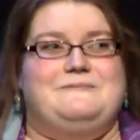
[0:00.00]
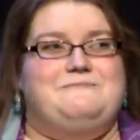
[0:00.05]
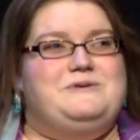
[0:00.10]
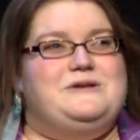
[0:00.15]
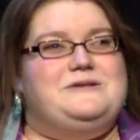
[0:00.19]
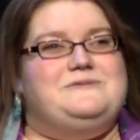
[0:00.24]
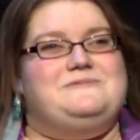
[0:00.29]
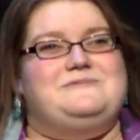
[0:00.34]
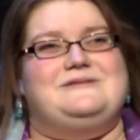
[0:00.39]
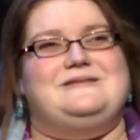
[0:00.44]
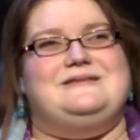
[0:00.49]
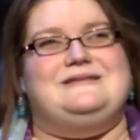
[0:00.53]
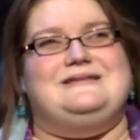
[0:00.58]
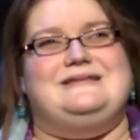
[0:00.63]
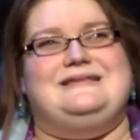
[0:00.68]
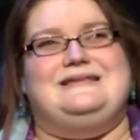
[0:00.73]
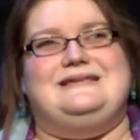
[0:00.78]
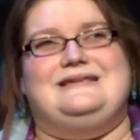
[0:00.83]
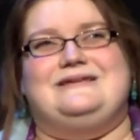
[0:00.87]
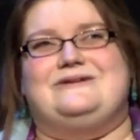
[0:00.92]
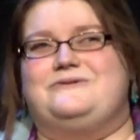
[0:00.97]
But,
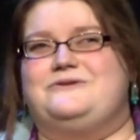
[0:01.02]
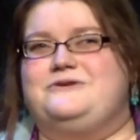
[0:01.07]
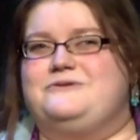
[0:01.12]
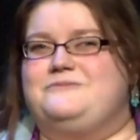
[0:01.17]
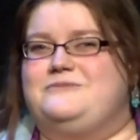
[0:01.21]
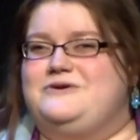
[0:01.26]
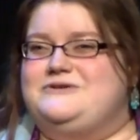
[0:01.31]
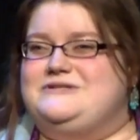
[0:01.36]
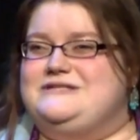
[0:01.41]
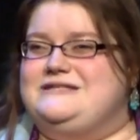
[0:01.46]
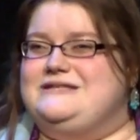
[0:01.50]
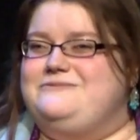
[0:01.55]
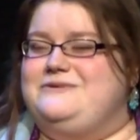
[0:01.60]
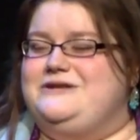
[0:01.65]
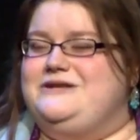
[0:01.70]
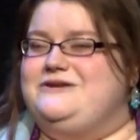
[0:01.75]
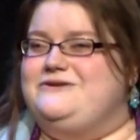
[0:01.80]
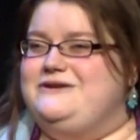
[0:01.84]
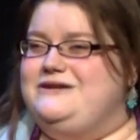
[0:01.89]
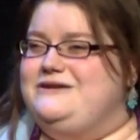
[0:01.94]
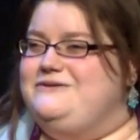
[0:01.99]
you know, you're mostly,
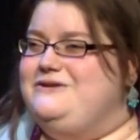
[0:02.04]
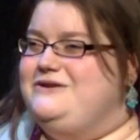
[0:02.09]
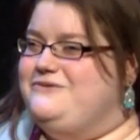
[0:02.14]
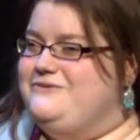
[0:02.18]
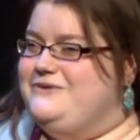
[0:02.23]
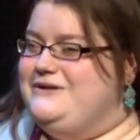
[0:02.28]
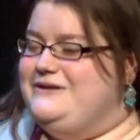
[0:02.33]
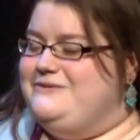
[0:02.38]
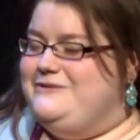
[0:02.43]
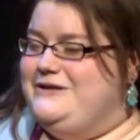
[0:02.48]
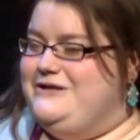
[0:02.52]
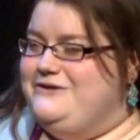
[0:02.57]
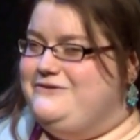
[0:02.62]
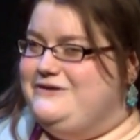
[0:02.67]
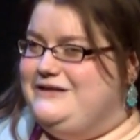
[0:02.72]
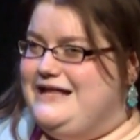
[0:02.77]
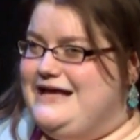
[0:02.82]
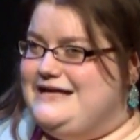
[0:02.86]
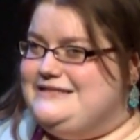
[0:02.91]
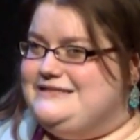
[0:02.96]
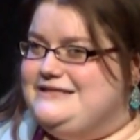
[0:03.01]
when you're in
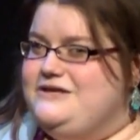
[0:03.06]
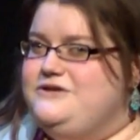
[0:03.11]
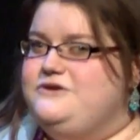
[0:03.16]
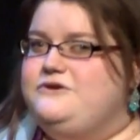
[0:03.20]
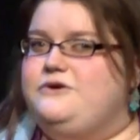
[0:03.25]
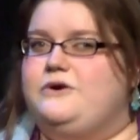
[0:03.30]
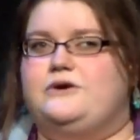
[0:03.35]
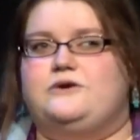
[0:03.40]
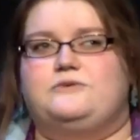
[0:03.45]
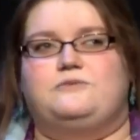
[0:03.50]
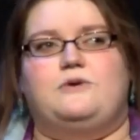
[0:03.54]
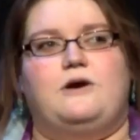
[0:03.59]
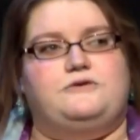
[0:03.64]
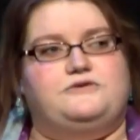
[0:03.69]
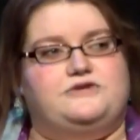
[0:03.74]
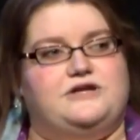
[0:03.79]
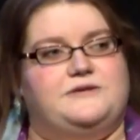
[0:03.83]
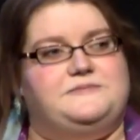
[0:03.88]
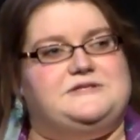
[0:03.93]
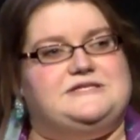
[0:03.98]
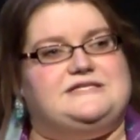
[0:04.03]
Alaska, you go on a road
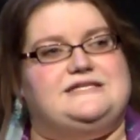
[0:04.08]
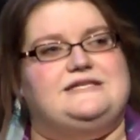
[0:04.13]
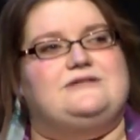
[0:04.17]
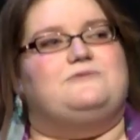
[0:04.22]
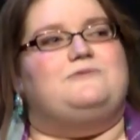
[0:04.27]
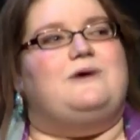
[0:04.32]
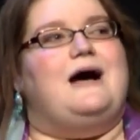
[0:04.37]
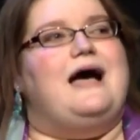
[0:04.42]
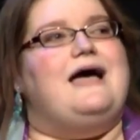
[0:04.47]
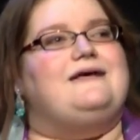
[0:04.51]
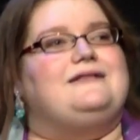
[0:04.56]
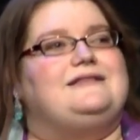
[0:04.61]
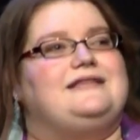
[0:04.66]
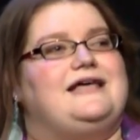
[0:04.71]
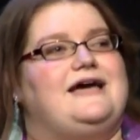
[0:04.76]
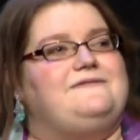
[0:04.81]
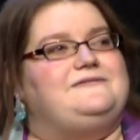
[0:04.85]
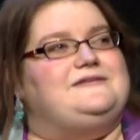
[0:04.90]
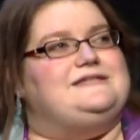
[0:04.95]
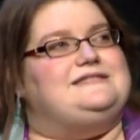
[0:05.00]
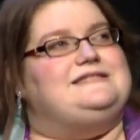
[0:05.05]
trip to see the
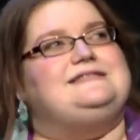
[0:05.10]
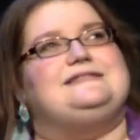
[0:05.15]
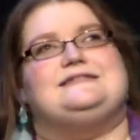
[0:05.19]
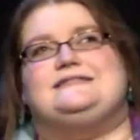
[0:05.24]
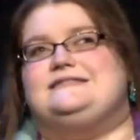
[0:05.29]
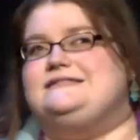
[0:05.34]
wildlife, to see the